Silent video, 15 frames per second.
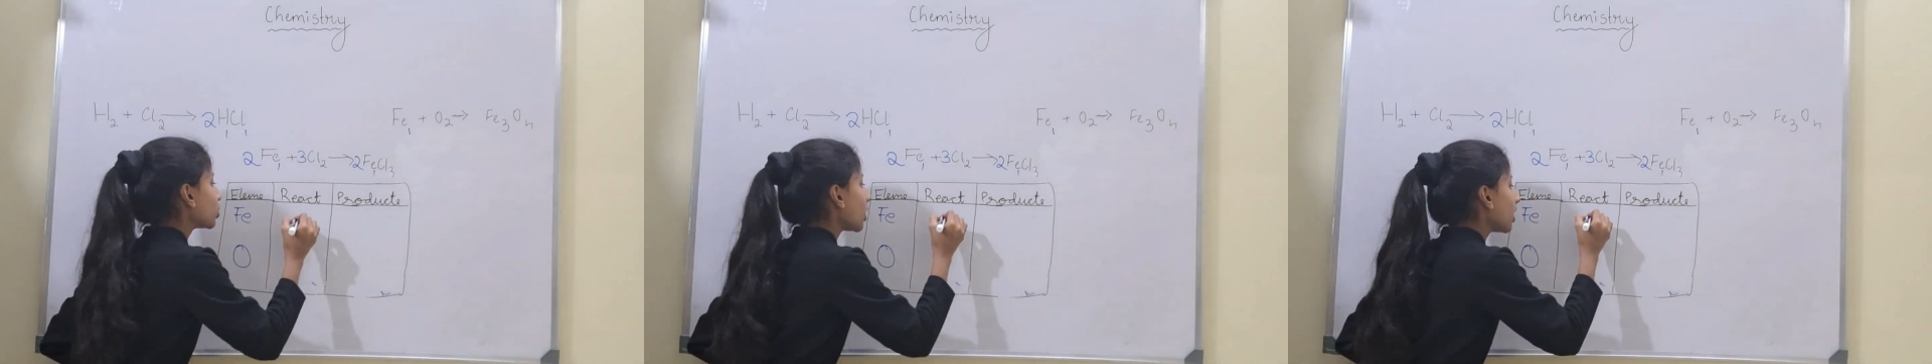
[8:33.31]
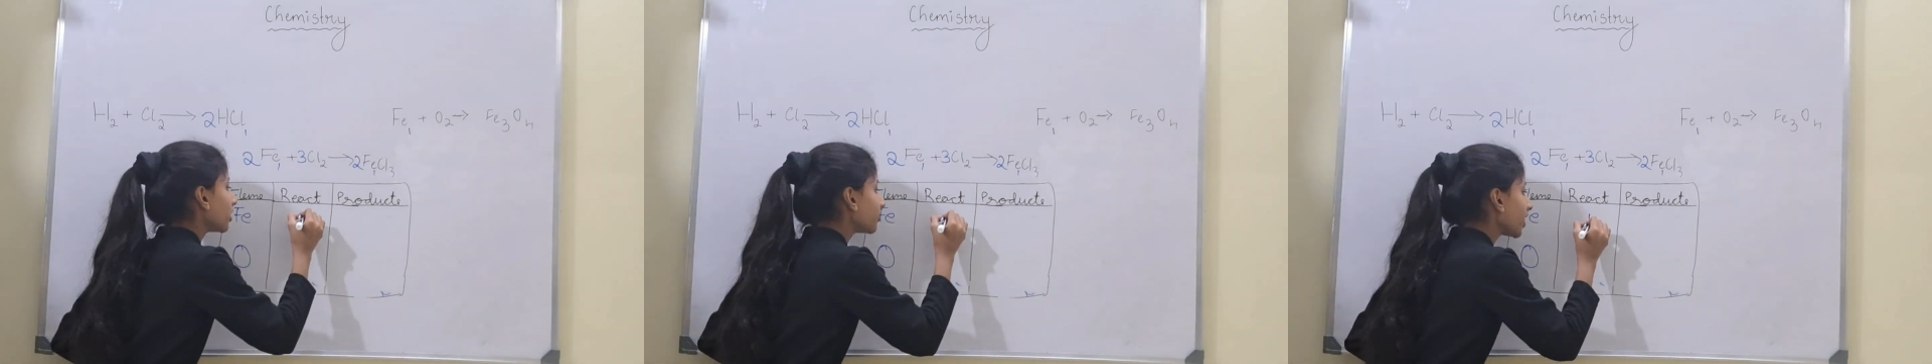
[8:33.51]

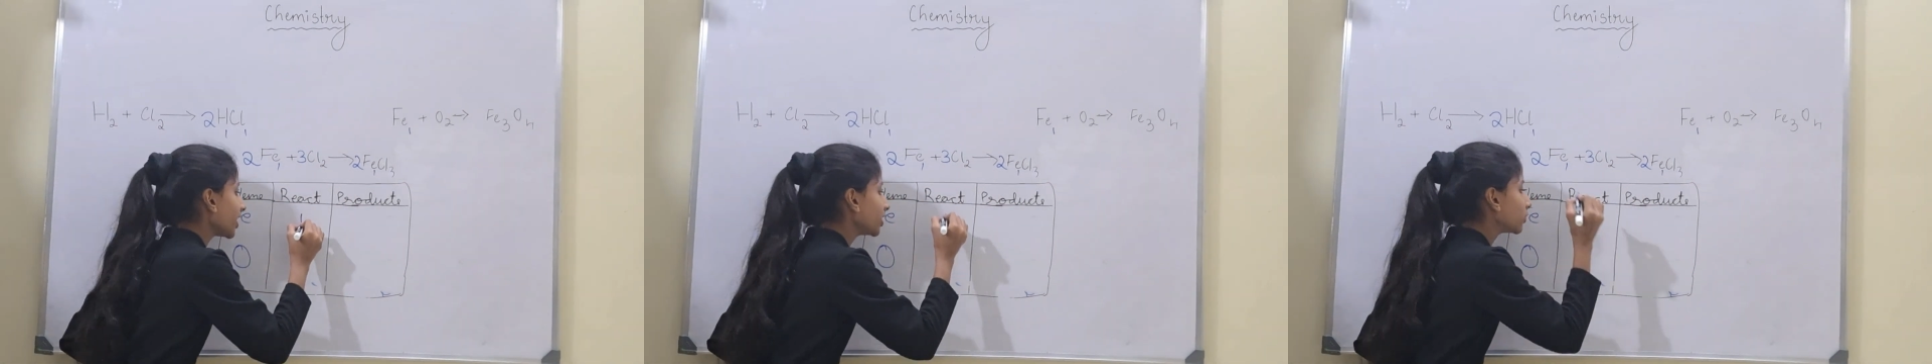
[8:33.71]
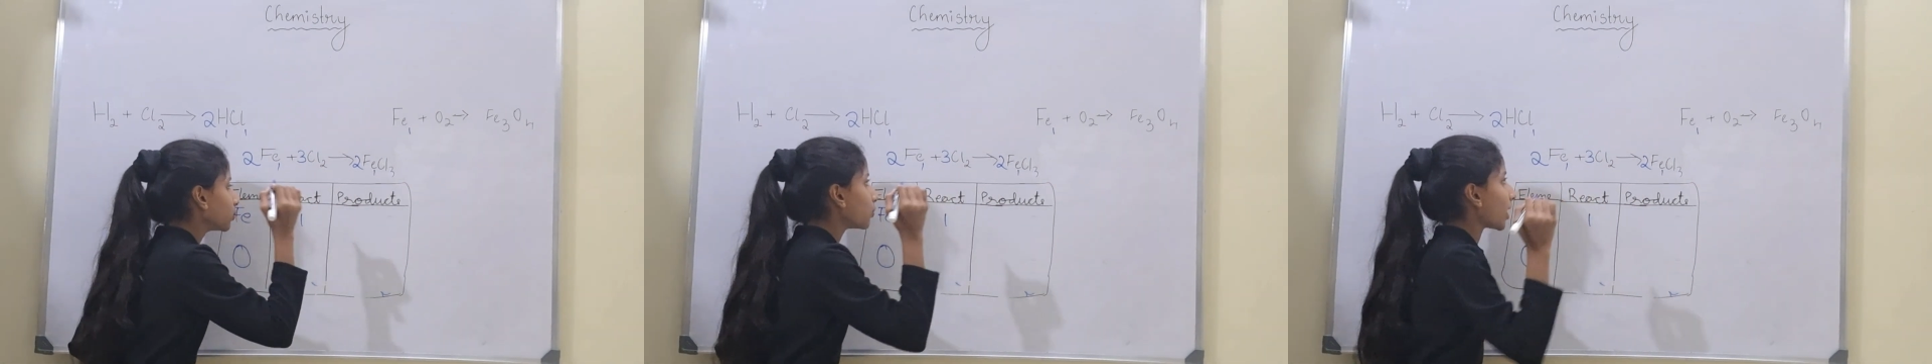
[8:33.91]
I'll
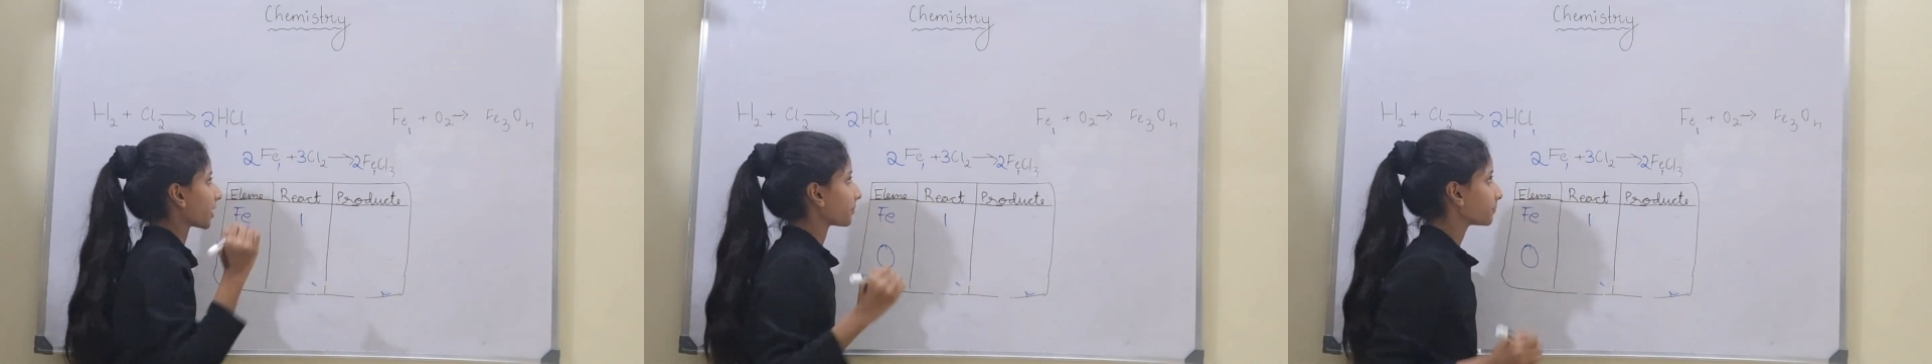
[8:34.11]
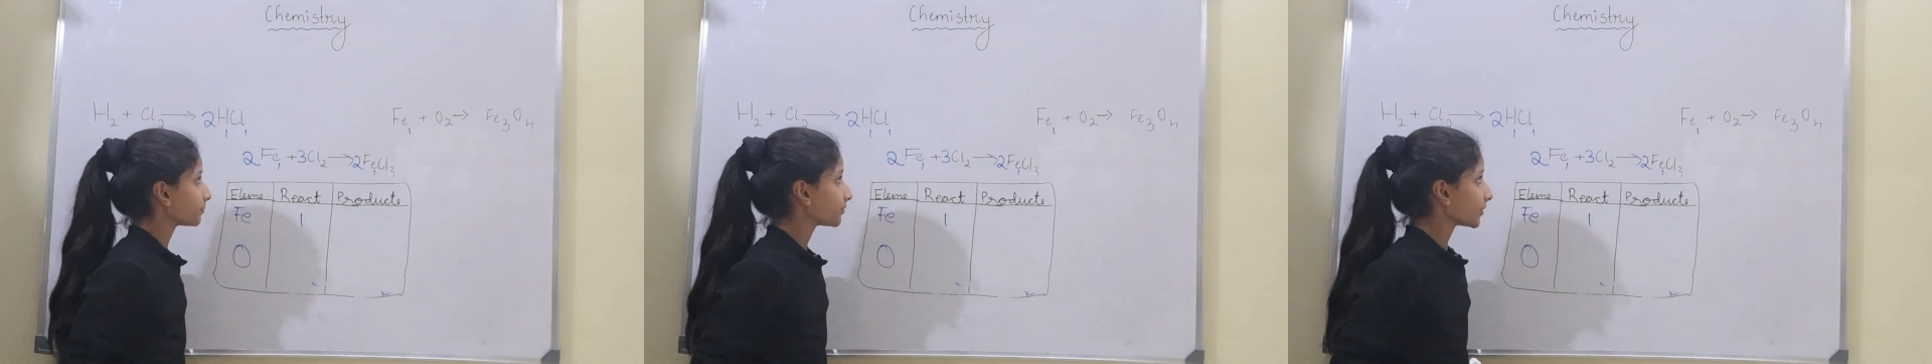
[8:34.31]
write 1.